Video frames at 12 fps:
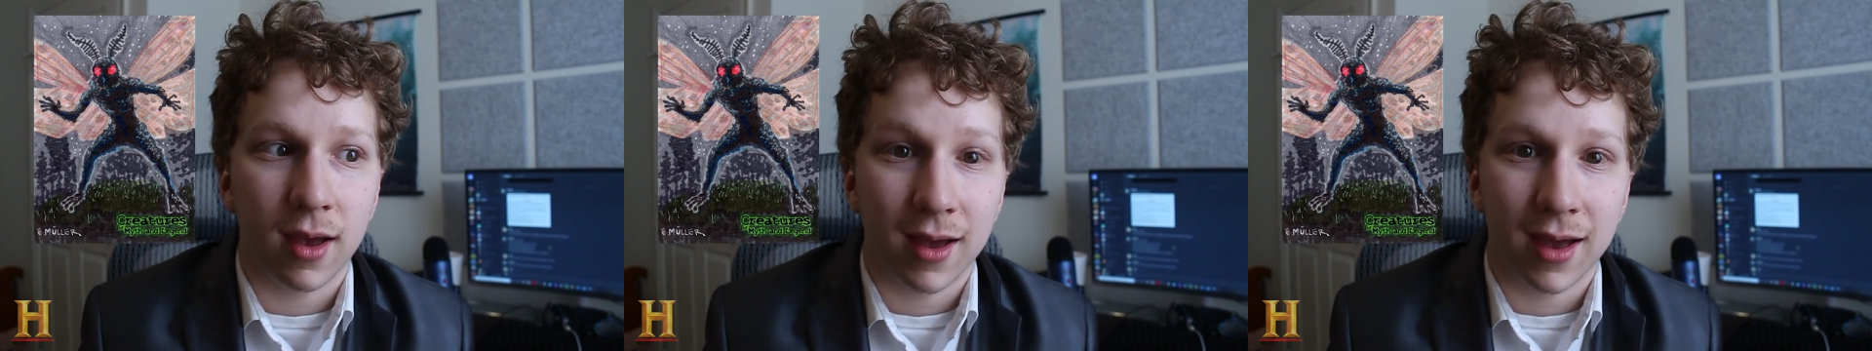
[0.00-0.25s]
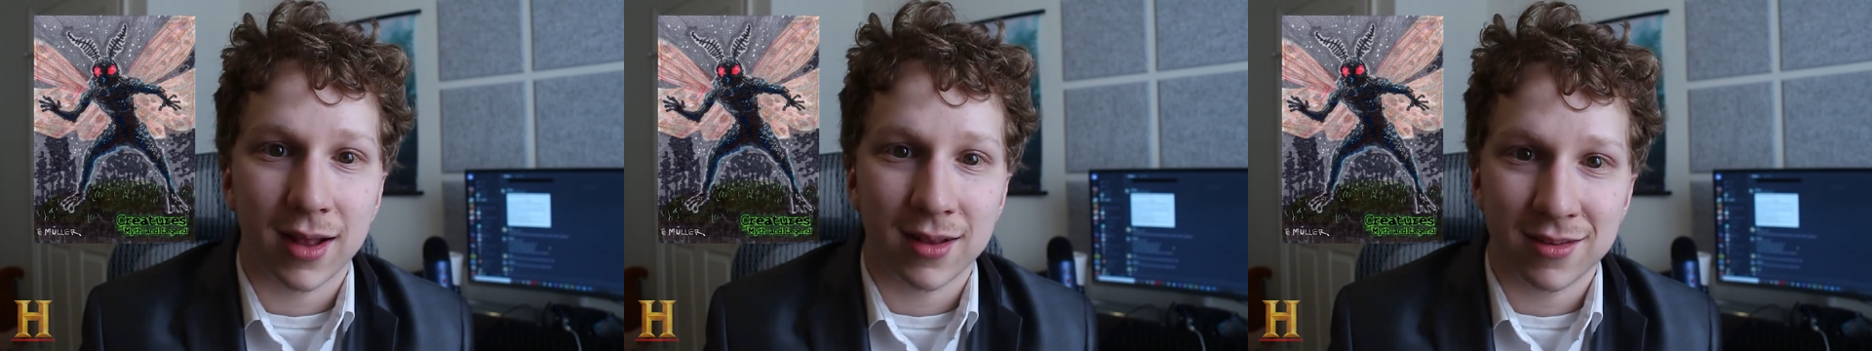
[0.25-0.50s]

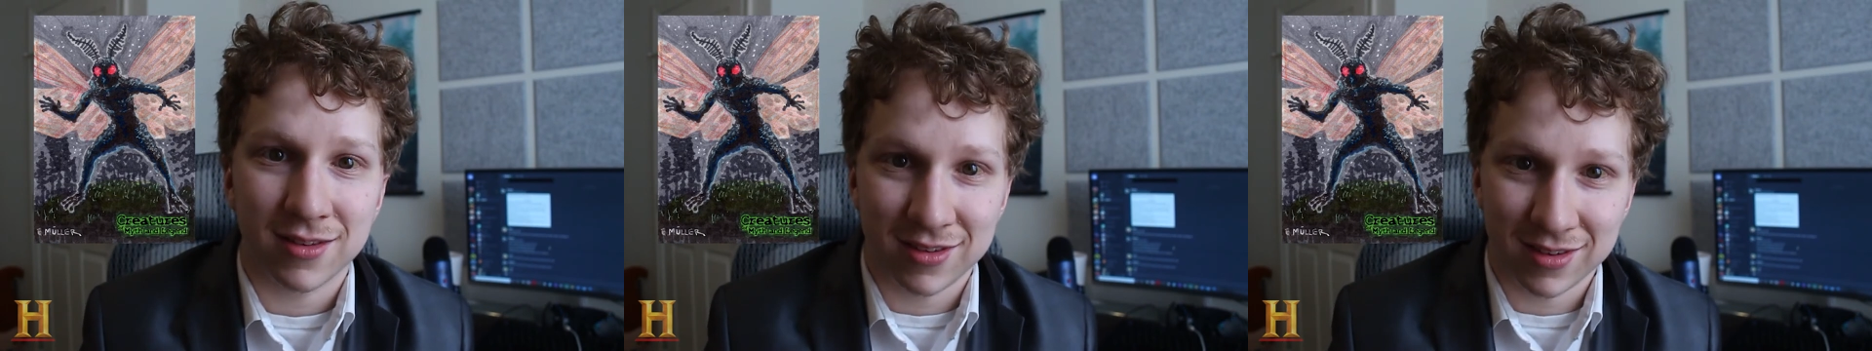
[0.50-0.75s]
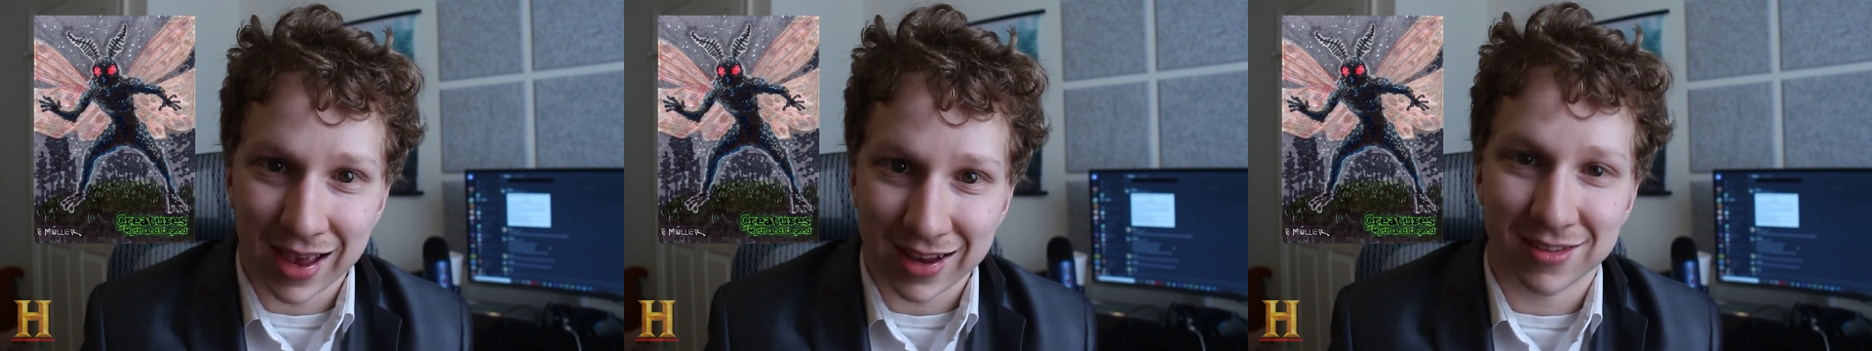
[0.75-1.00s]
and
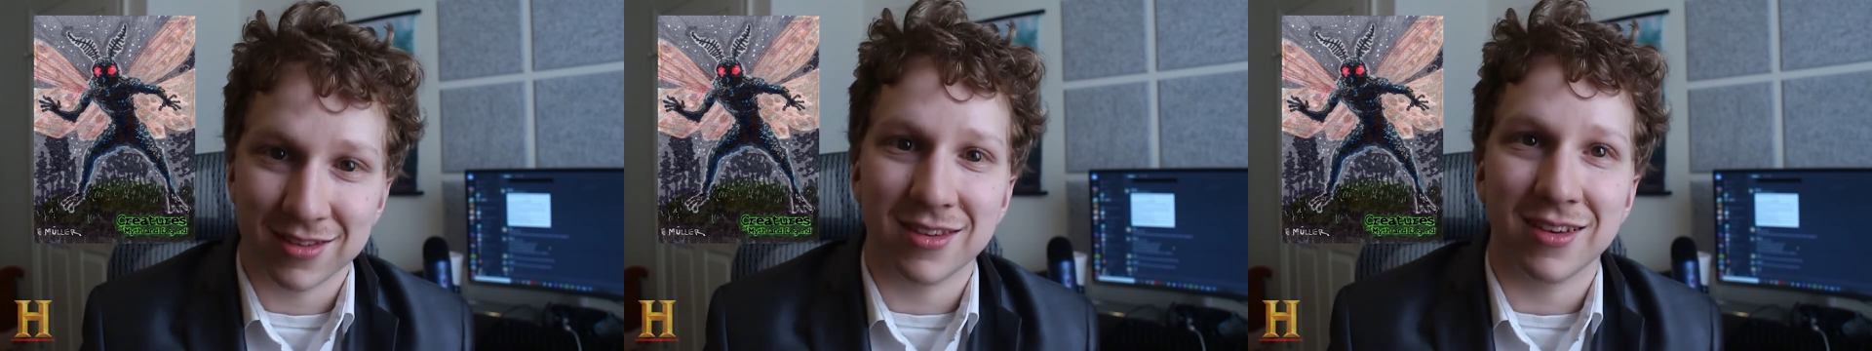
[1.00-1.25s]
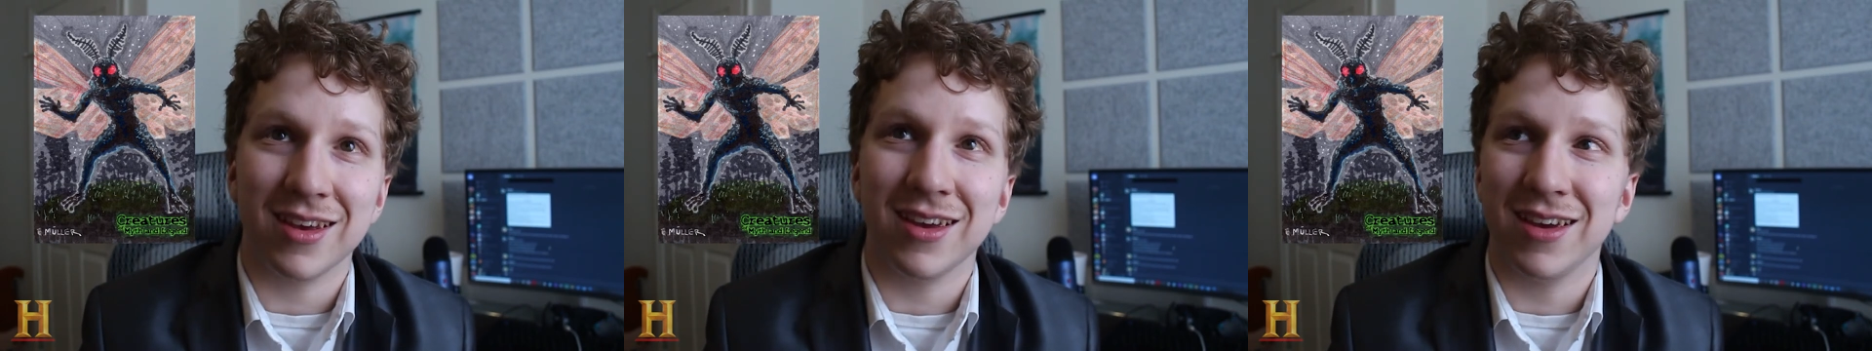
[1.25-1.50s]

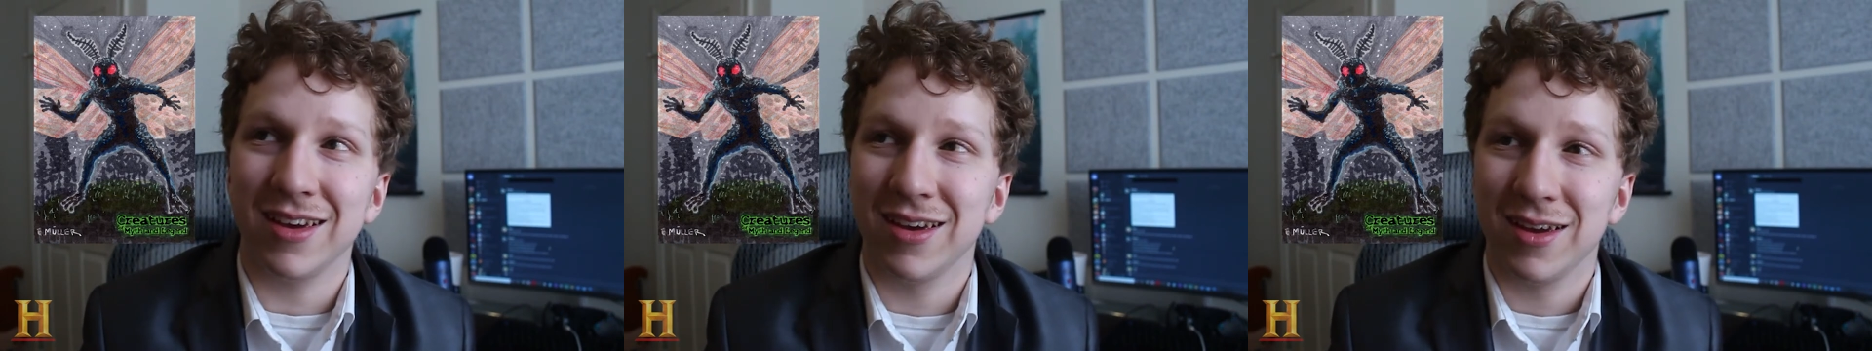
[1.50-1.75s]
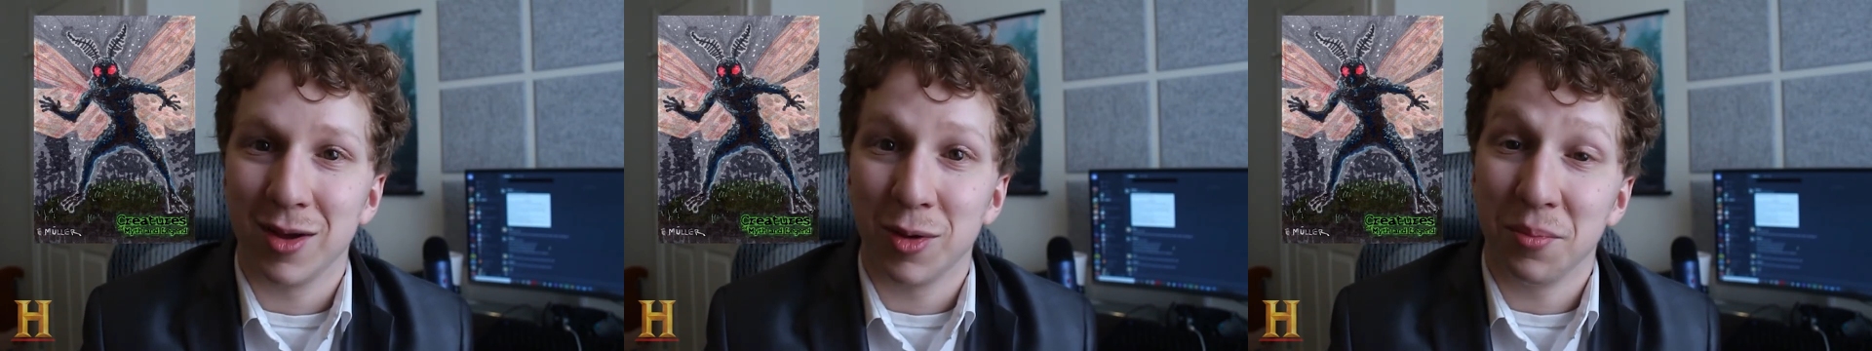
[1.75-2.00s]
sexy
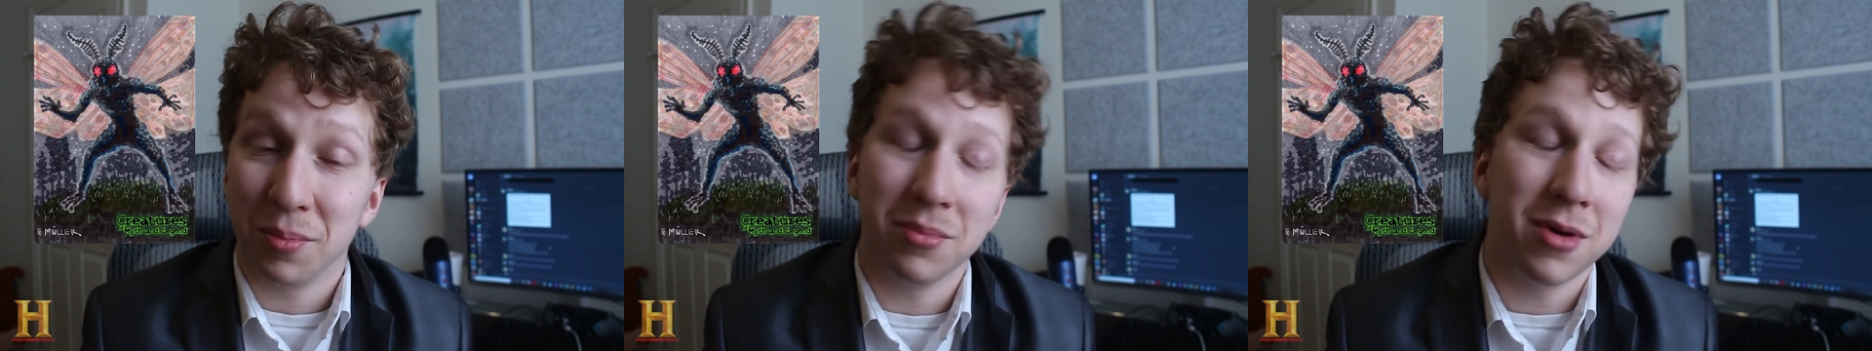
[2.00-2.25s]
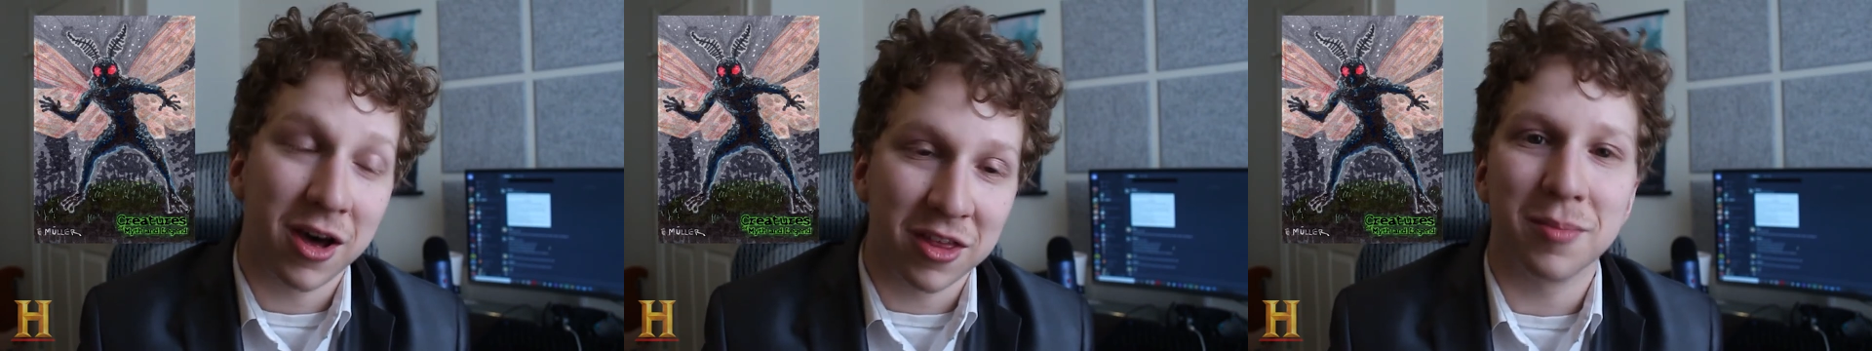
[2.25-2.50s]

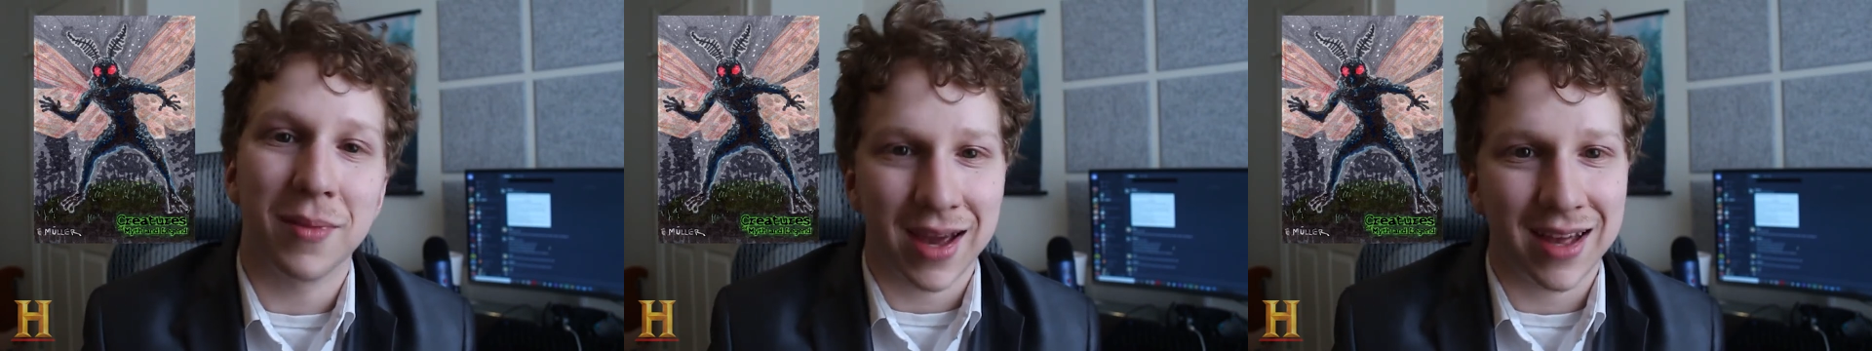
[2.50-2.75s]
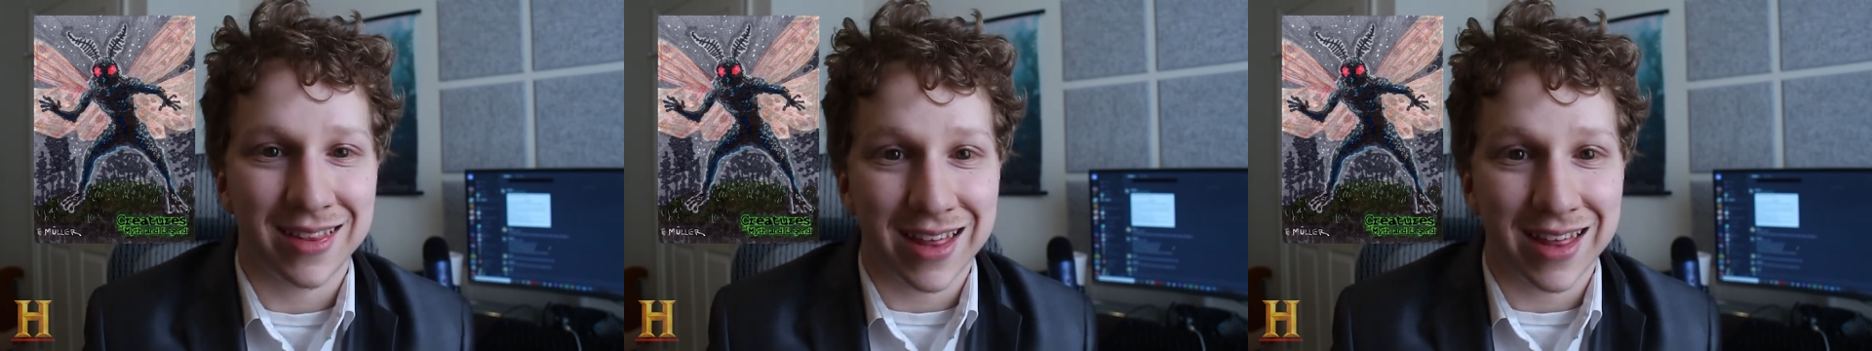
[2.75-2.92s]
Mothman